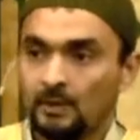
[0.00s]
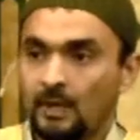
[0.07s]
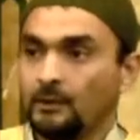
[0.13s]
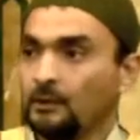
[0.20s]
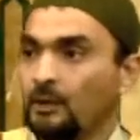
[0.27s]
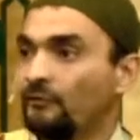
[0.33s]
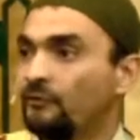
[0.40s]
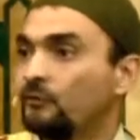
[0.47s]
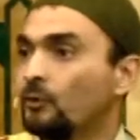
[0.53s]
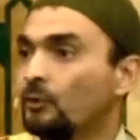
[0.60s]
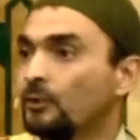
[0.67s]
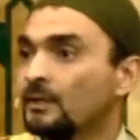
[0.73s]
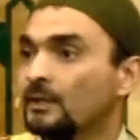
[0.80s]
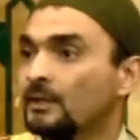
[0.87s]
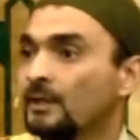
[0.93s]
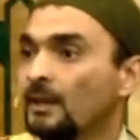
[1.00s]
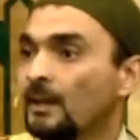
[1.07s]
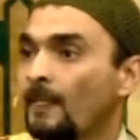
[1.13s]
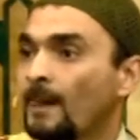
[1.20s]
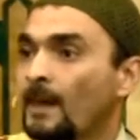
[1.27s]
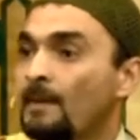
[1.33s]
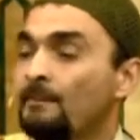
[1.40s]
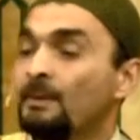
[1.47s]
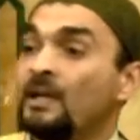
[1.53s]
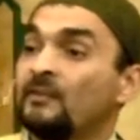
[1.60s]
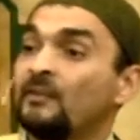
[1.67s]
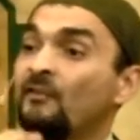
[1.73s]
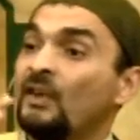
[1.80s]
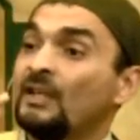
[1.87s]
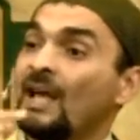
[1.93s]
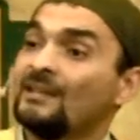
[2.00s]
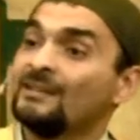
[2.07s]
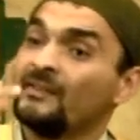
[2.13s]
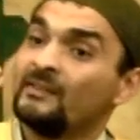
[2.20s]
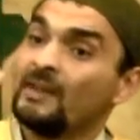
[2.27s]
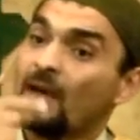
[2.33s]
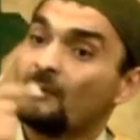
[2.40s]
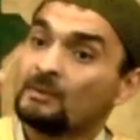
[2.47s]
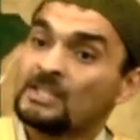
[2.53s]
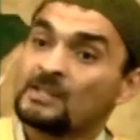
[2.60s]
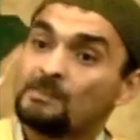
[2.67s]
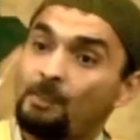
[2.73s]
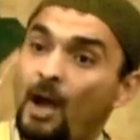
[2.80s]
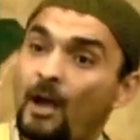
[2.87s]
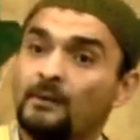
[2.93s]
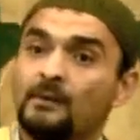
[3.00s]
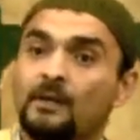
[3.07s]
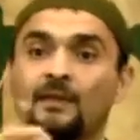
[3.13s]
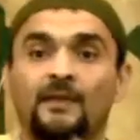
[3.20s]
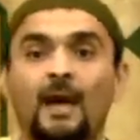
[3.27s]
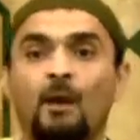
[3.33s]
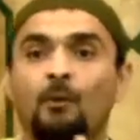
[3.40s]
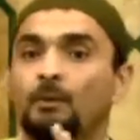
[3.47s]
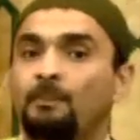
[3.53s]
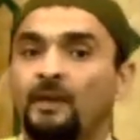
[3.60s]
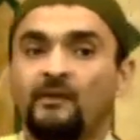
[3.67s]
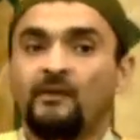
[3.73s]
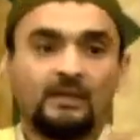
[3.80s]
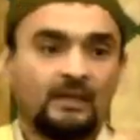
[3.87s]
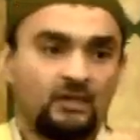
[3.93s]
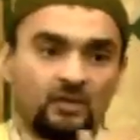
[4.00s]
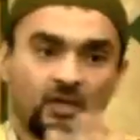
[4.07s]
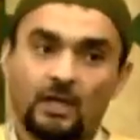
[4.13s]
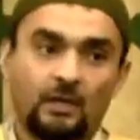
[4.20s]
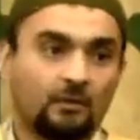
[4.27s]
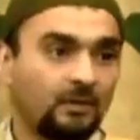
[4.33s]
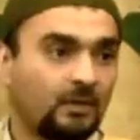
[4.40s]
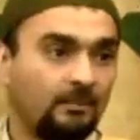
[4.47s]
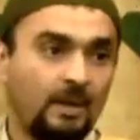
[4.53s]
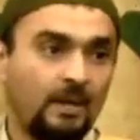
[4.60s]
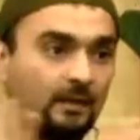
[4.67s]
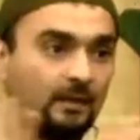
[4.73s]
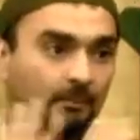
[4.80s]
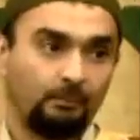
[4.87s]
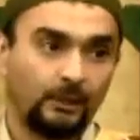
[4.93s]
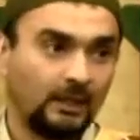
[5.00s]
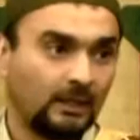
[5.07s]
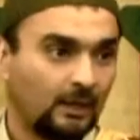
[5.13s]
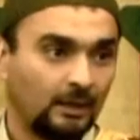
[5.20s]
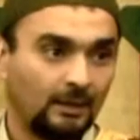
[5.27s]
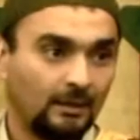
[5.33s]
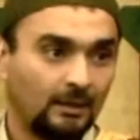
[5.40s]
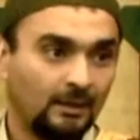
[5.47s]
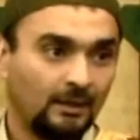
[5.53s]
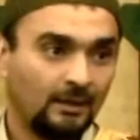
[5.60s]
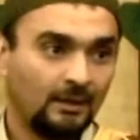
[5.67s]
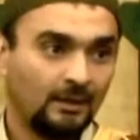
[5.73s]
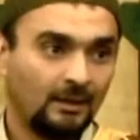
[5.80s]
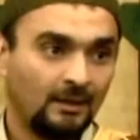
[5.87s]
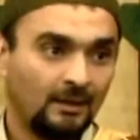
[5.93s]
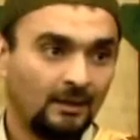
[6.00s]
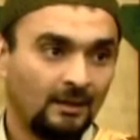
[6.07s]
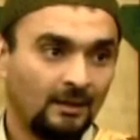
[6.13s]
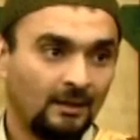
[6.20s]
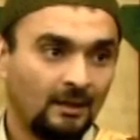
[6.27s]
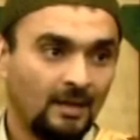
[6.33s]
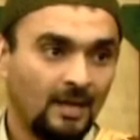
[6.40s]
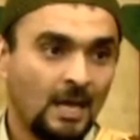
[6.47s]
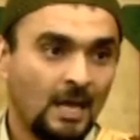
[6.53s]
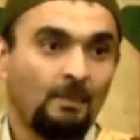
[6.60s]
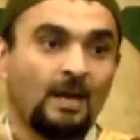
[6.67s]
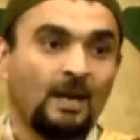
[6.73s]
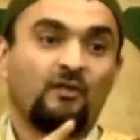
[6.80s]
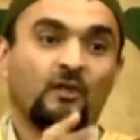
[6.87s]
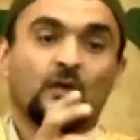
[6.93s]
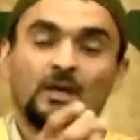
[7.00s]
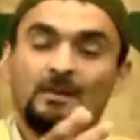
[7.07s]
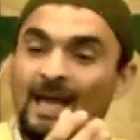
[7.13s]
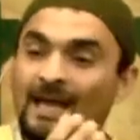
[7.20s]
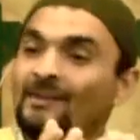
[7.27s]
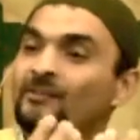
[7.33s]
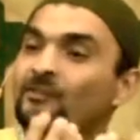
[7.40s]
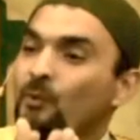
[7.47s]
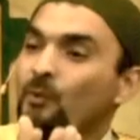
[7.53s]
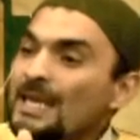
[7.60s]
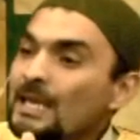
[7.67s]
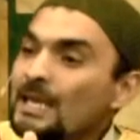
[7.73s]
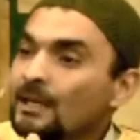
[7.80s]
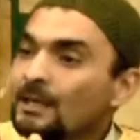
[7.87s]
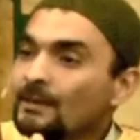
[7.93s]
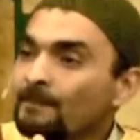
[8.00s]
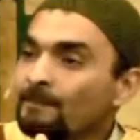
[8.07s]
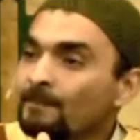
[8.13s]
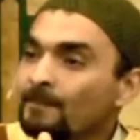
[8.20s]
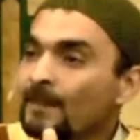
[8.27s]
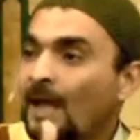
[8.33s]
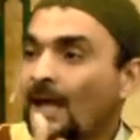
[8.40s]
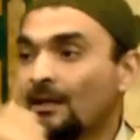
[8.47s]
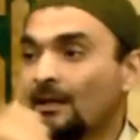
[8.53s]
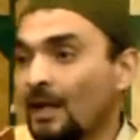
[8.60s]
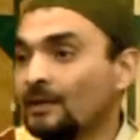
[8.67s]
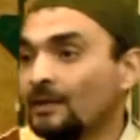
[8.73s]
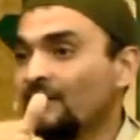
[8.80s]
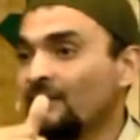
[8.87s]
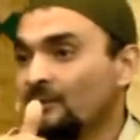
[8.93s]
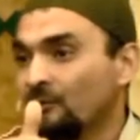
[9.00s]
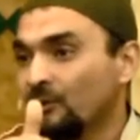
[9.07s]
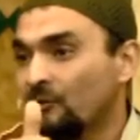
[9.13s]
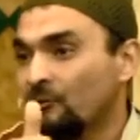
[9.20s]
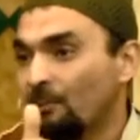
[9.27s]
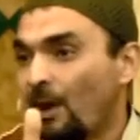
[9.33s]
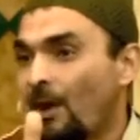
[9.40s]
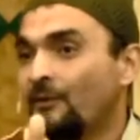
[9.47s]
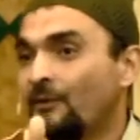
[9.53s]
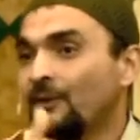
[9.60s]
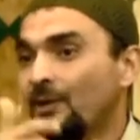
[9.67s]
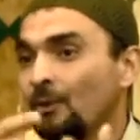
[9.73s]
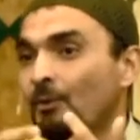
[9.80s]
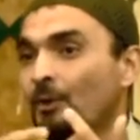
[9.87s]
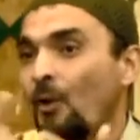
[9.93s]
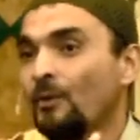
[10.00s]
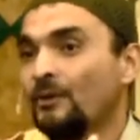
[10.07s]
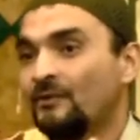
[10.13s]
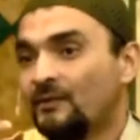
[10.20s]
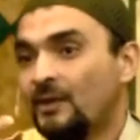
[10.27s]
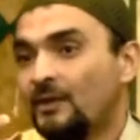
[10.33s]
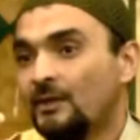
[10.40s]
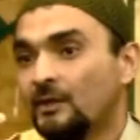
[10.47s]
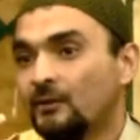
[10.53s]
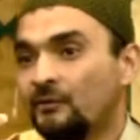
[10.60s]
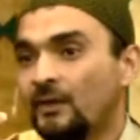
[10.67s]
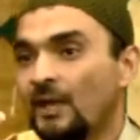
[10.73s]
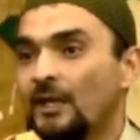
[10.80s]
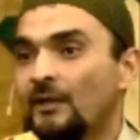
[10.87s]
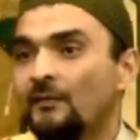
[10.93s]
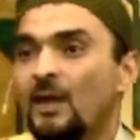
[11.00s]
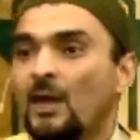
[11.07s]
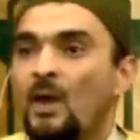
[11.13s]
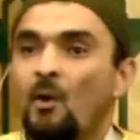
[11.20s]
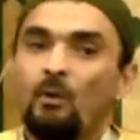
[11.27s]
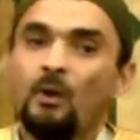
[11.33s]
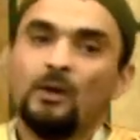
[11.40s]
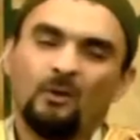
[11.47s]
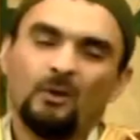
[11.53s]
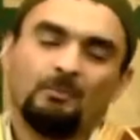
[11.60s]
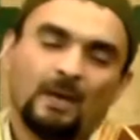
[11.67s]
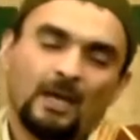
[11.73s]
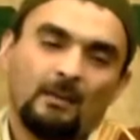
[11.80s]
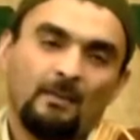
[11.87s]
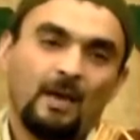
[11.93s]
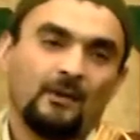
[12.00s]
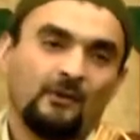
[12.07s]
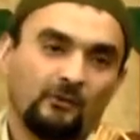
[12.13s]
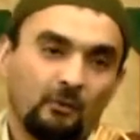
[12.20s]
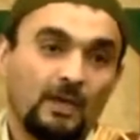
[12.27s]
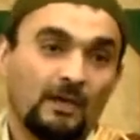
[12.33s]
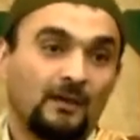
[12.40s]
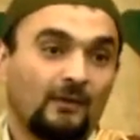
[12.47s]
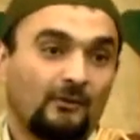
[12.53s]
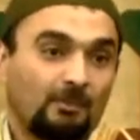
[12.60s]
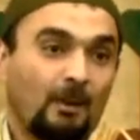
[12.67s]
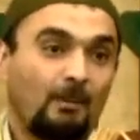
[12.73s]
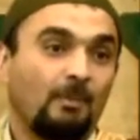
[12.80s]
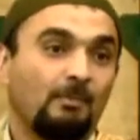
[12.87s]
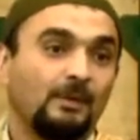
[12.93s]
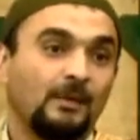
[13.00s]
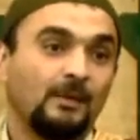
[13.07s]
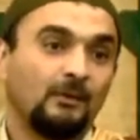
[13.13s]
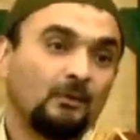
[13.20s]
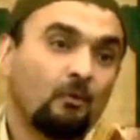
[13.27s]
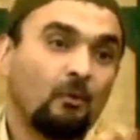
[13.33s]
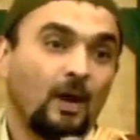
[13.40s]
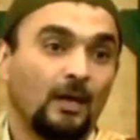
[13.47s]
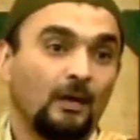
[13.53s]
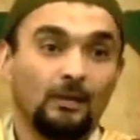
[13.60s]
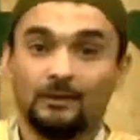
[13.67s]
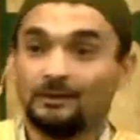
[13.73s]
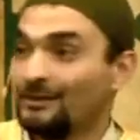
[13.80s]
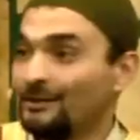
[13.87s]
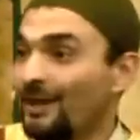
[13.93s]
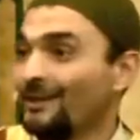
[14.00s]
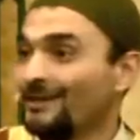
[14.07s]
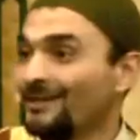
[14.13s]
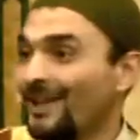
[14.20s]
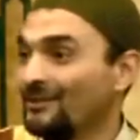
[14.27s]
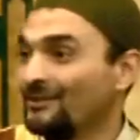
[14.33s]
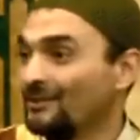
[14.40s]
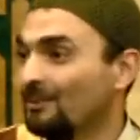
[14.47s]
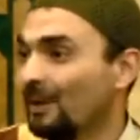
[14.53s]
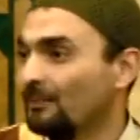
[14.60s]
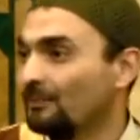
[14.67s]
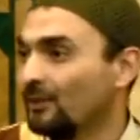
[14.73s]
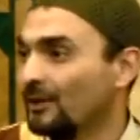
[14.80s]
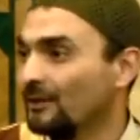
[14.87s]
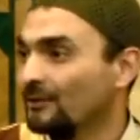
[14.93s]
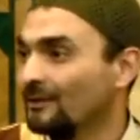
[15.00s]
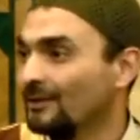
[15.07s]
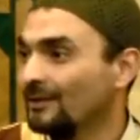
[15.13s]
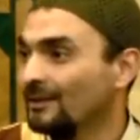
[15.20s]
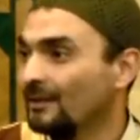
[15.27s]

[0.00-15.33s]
End of story. Because if Allah does not respond, that will basically shake your iman completely. But if your iman is weak, and Allah doesn't respond, you will always say to yourself, well, look, my iman is weak. That's probably why Allah did not answer my prayer.